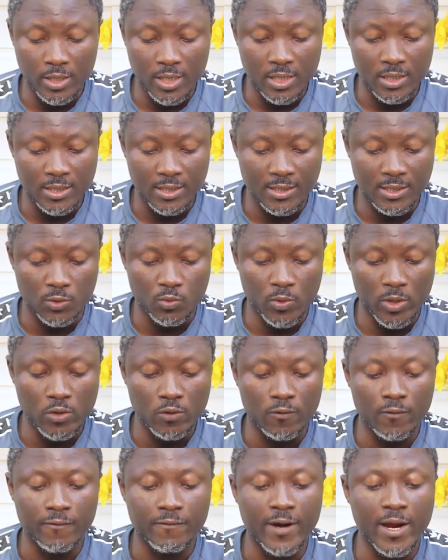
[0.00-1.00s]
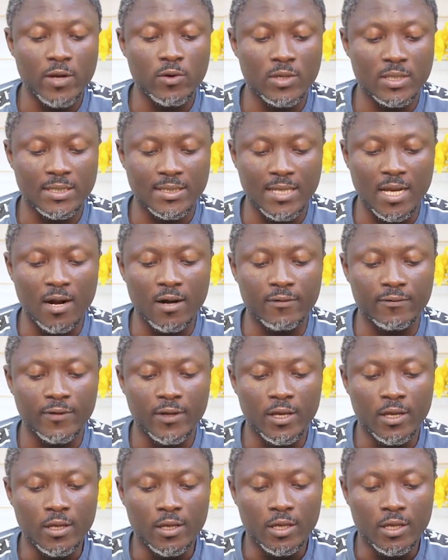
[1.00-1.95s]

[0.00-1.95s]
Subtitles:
this is where you will find yourself.